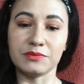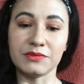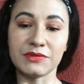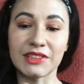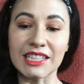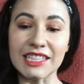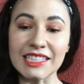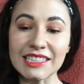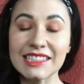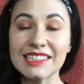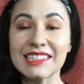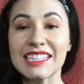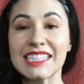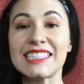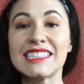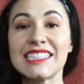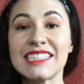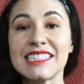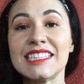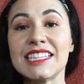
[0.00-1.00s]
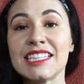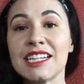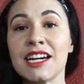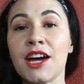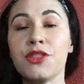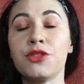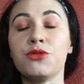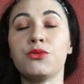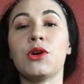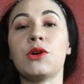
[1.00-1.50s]
This is the
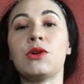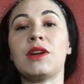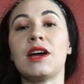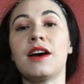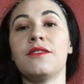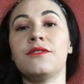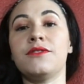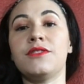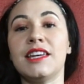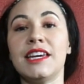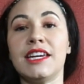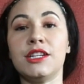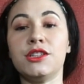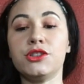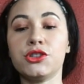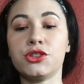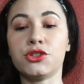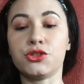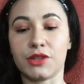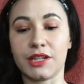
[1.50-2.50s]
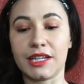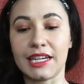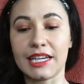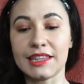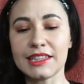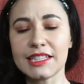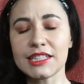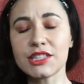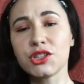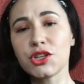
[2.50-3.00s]
cutthroat of the industry,
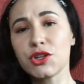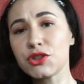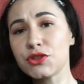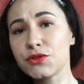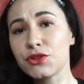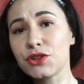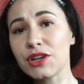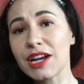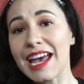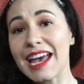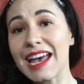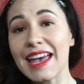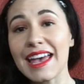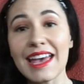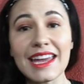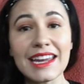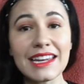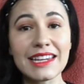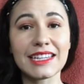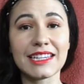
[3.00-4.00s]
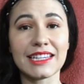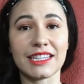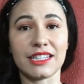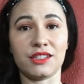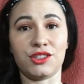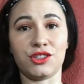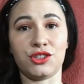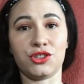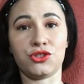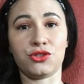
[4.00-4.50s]
and this goes for any
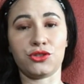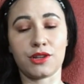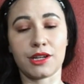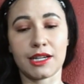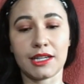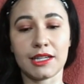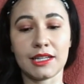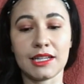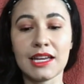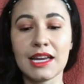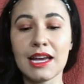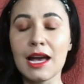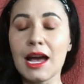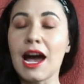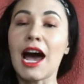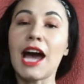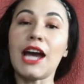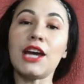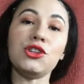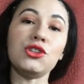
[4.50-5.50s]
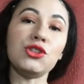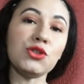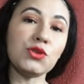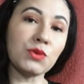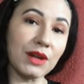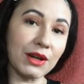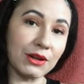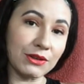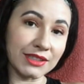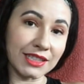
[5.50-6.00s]
industry. I knew
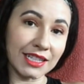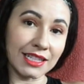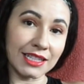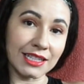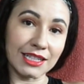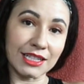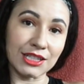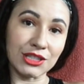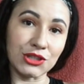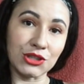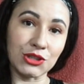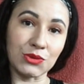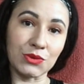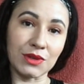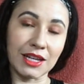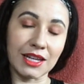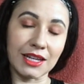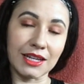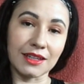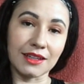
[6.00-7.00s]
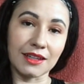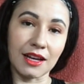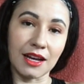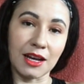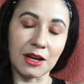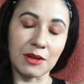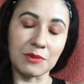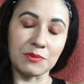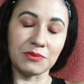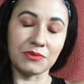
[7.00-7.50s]
what I was getting into when I
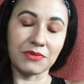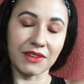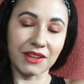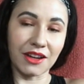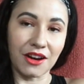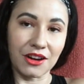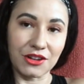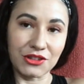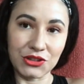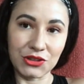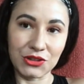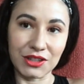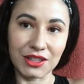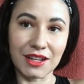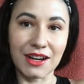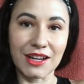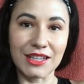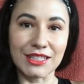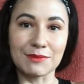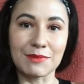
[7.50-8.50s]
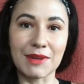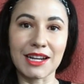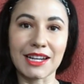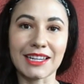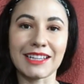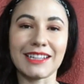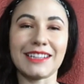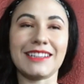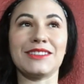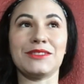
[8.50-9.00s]
got into the
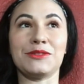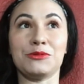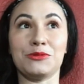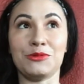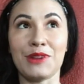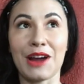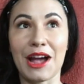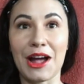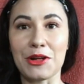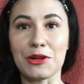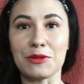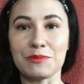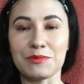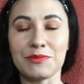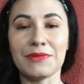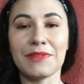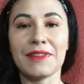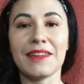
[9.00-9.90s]
cosmetic realm.